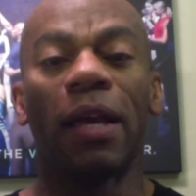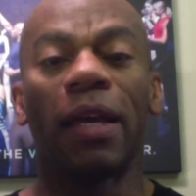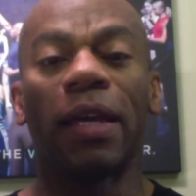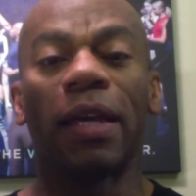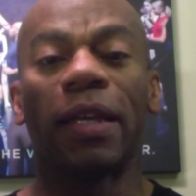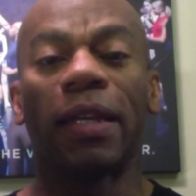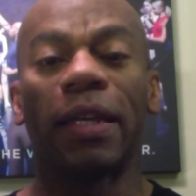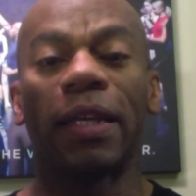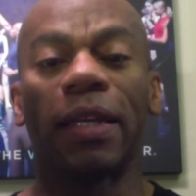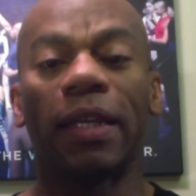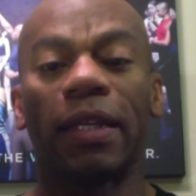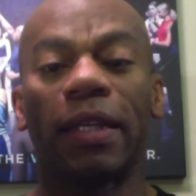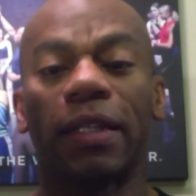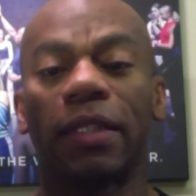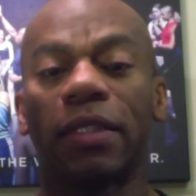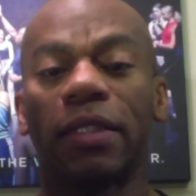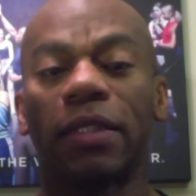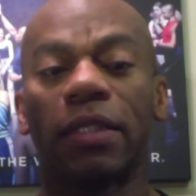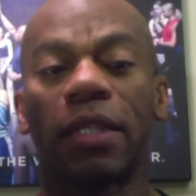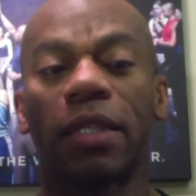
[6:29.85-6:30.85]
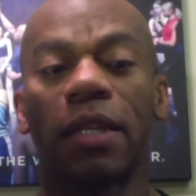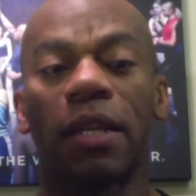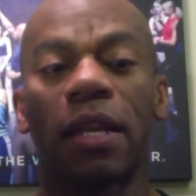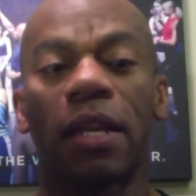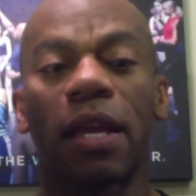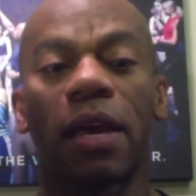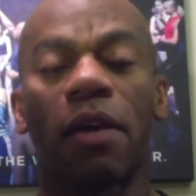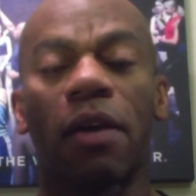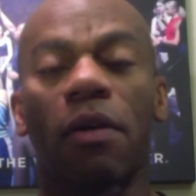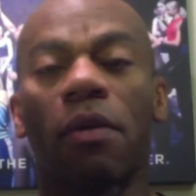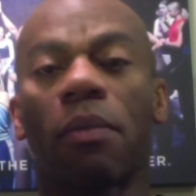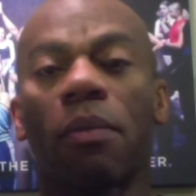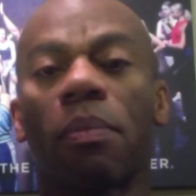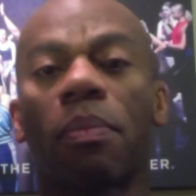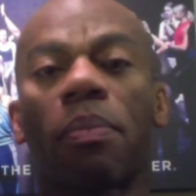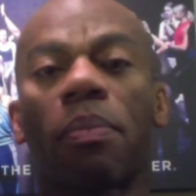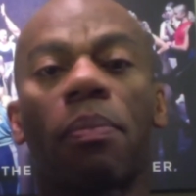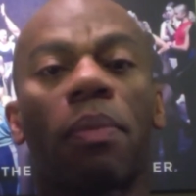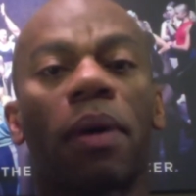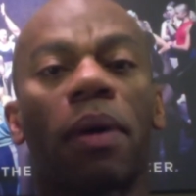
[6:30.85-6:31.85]
It is now
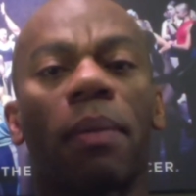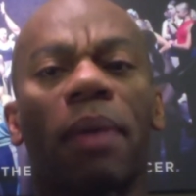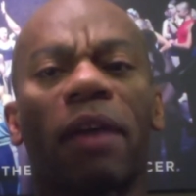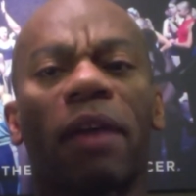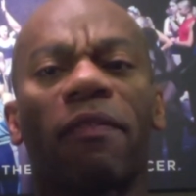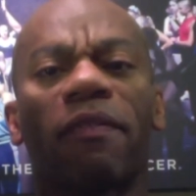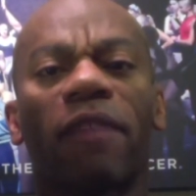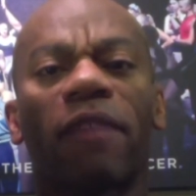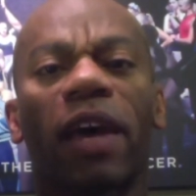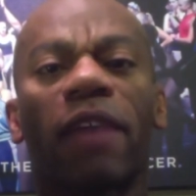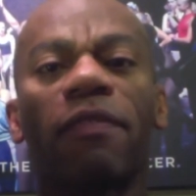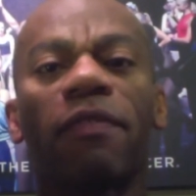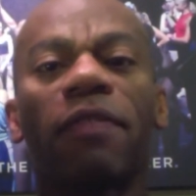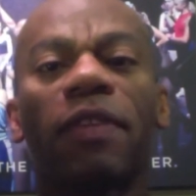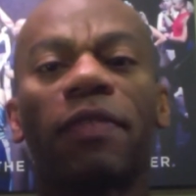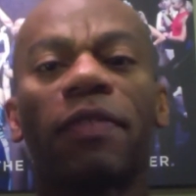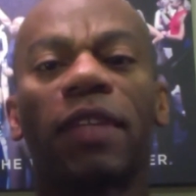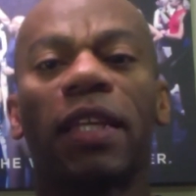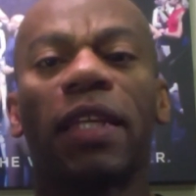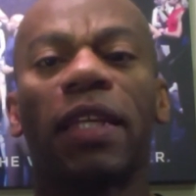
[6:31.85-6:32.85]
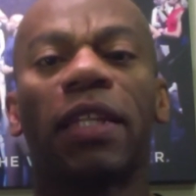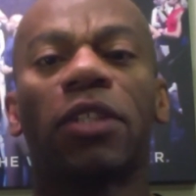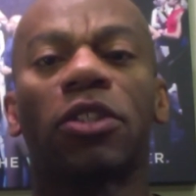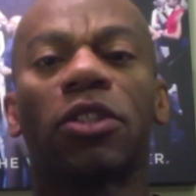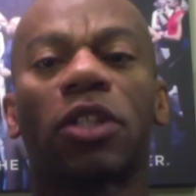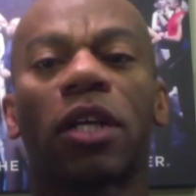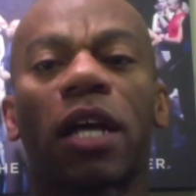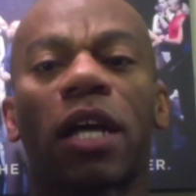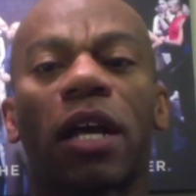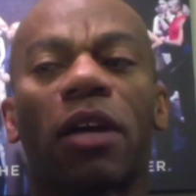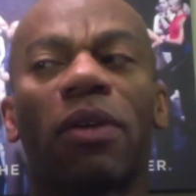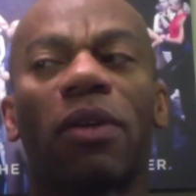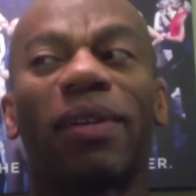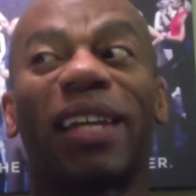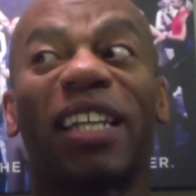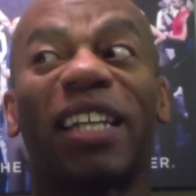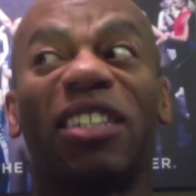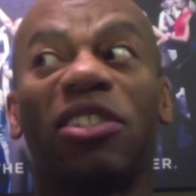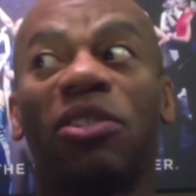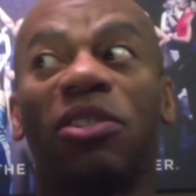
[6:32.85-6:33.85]
about 5:15 in Chicago,
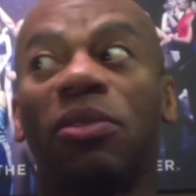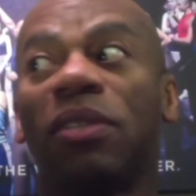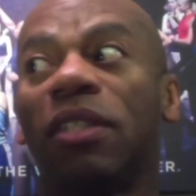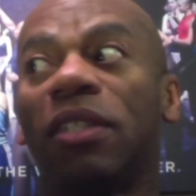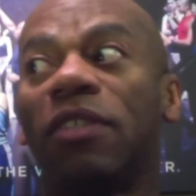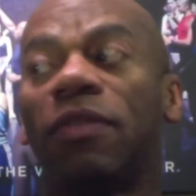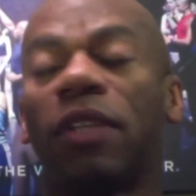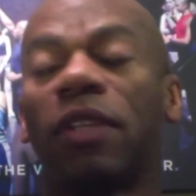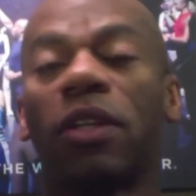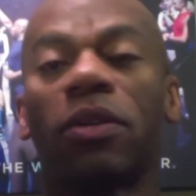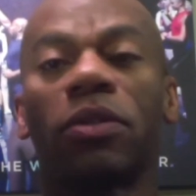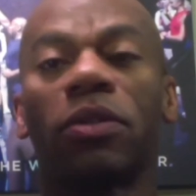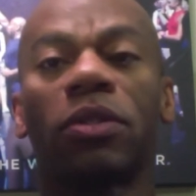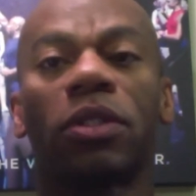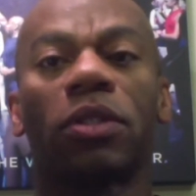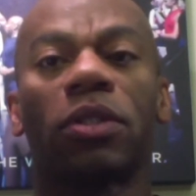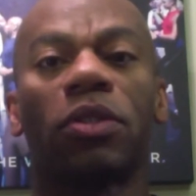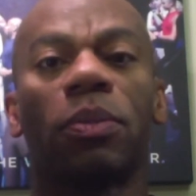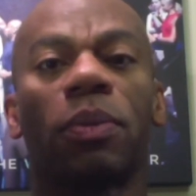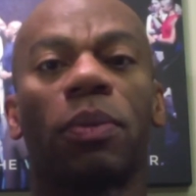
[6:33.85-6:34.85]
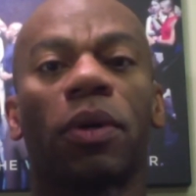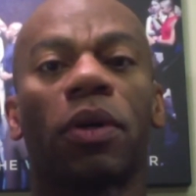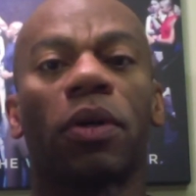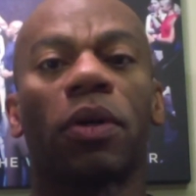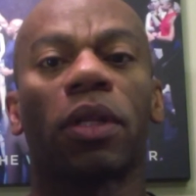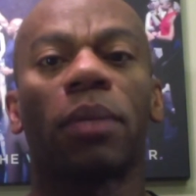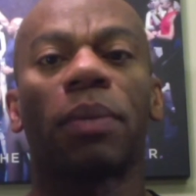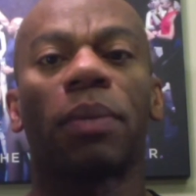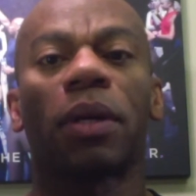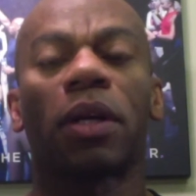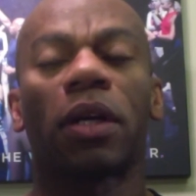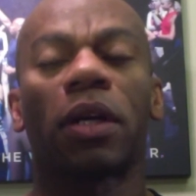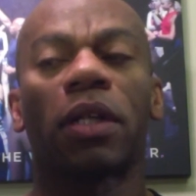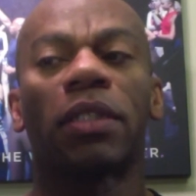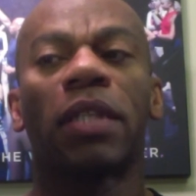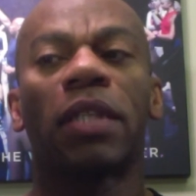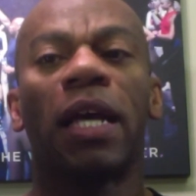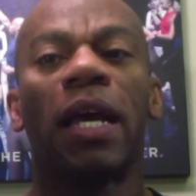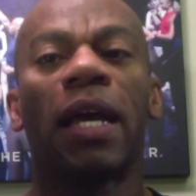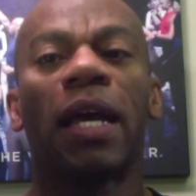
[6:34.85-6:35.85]
and I do these videos super early
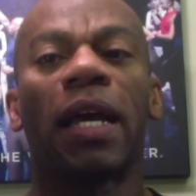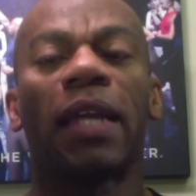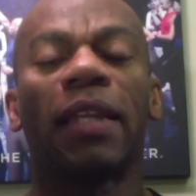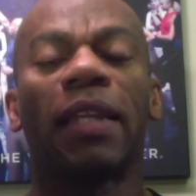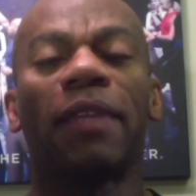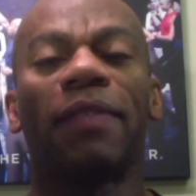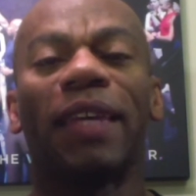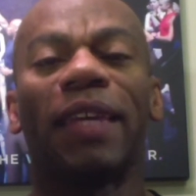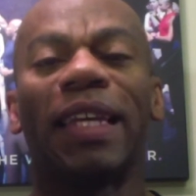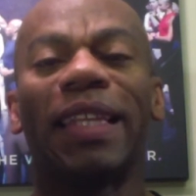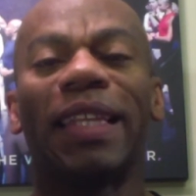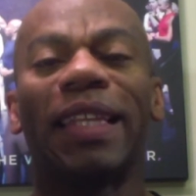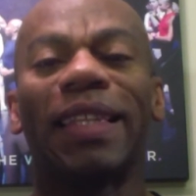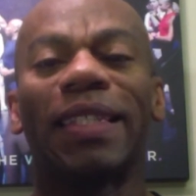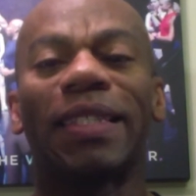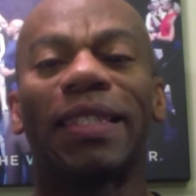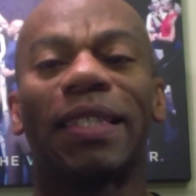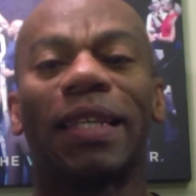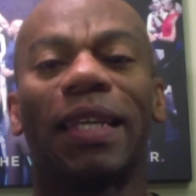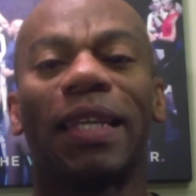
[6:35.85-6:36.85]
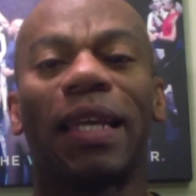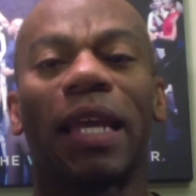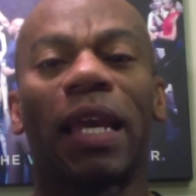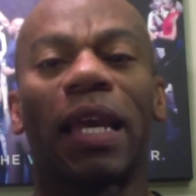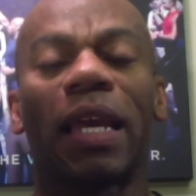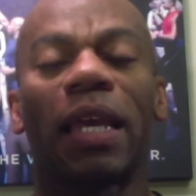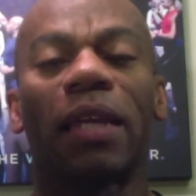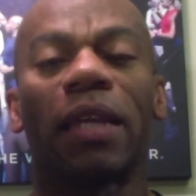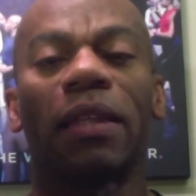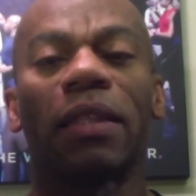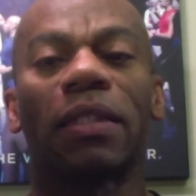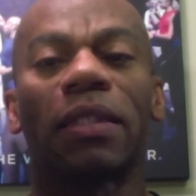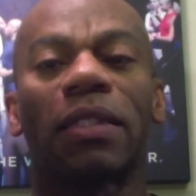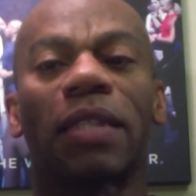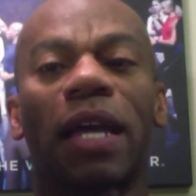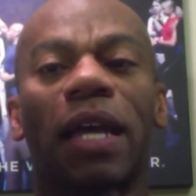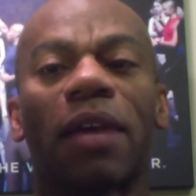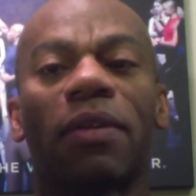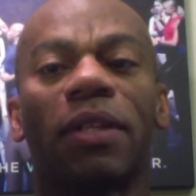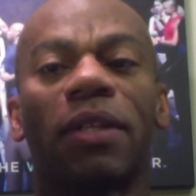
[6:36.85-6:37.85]
because I live in the city, and the
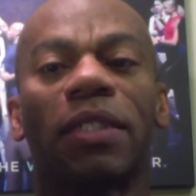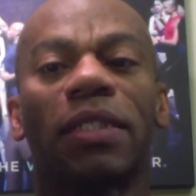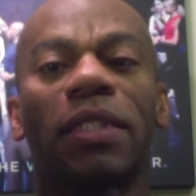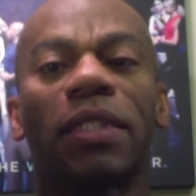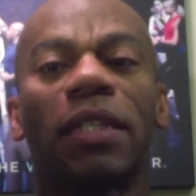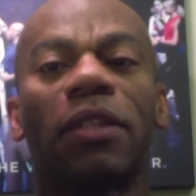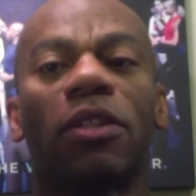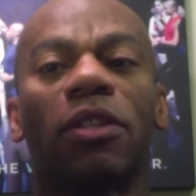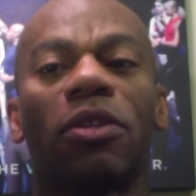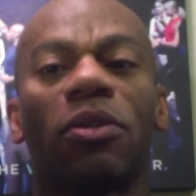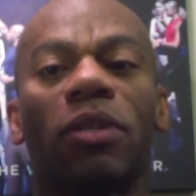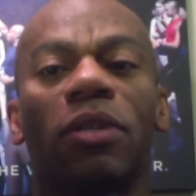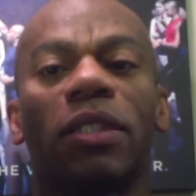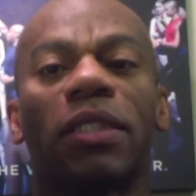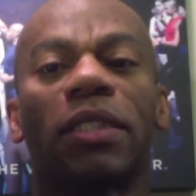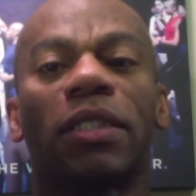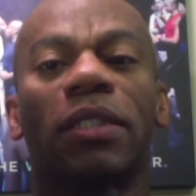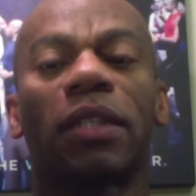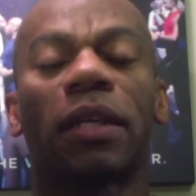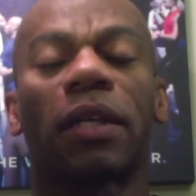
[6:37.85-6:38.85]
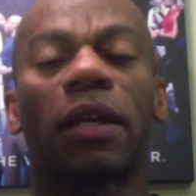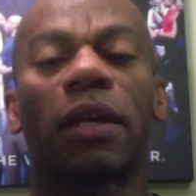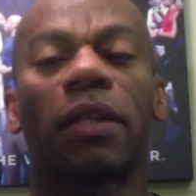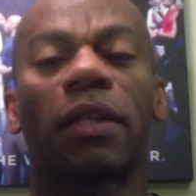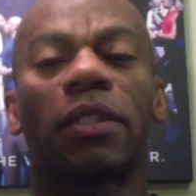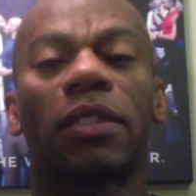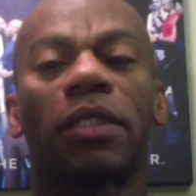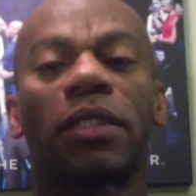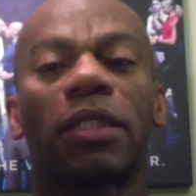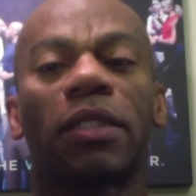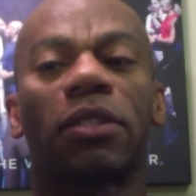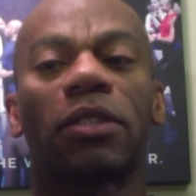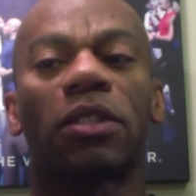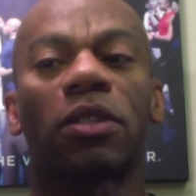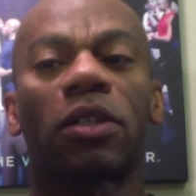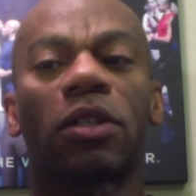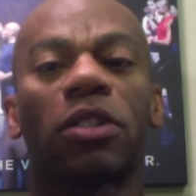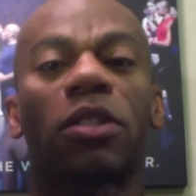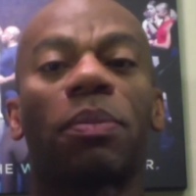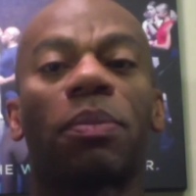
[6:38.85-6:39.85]
sirens and the noise
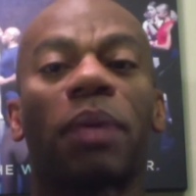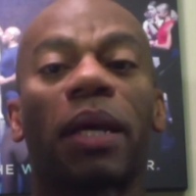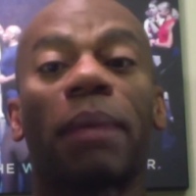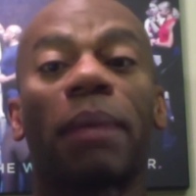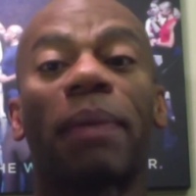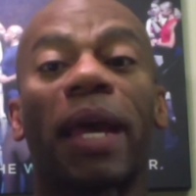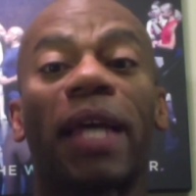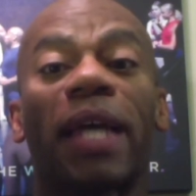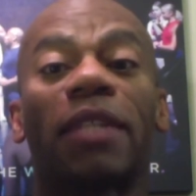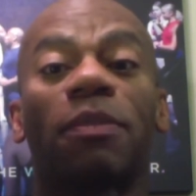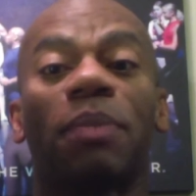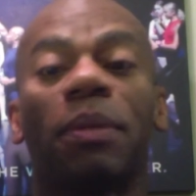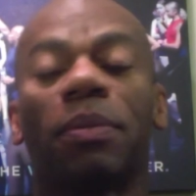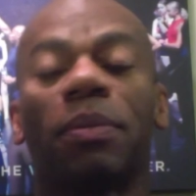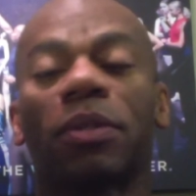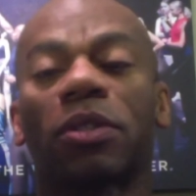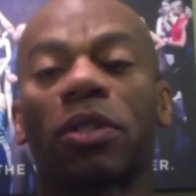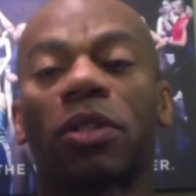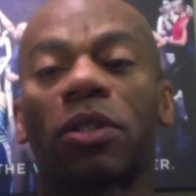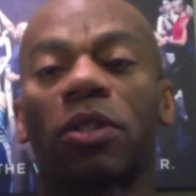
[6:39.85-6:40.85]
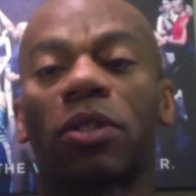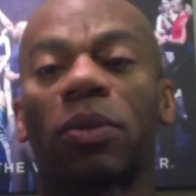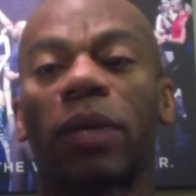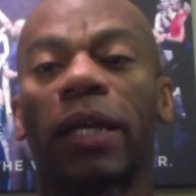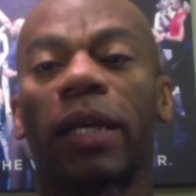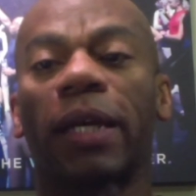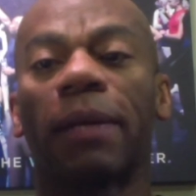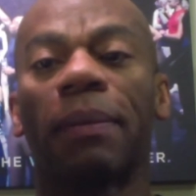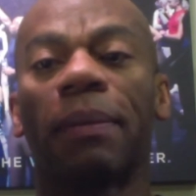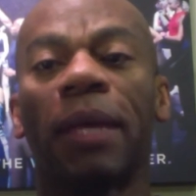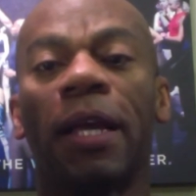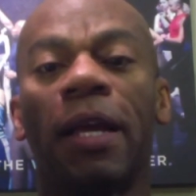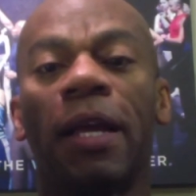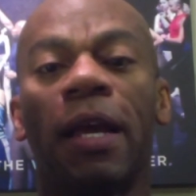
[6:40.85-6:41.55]
starts to pick up as people start to wake up.